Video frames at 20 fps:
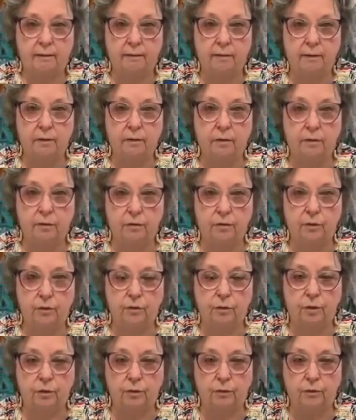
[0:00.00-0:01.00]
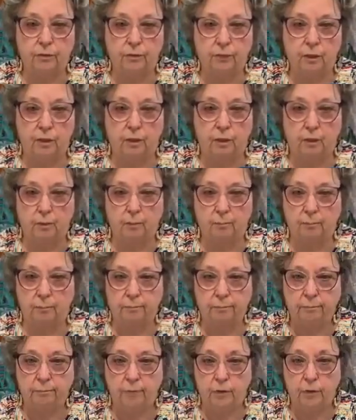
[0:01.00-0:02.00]
then you don't
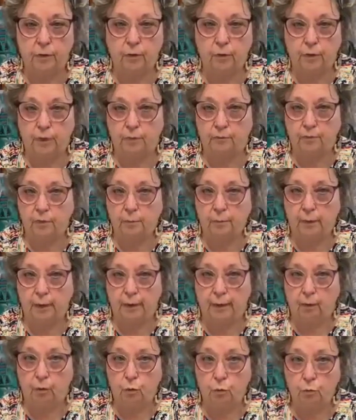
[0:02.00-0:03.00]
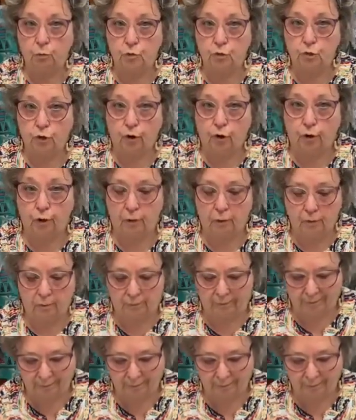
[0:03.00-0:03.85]
have to buy a whole jar.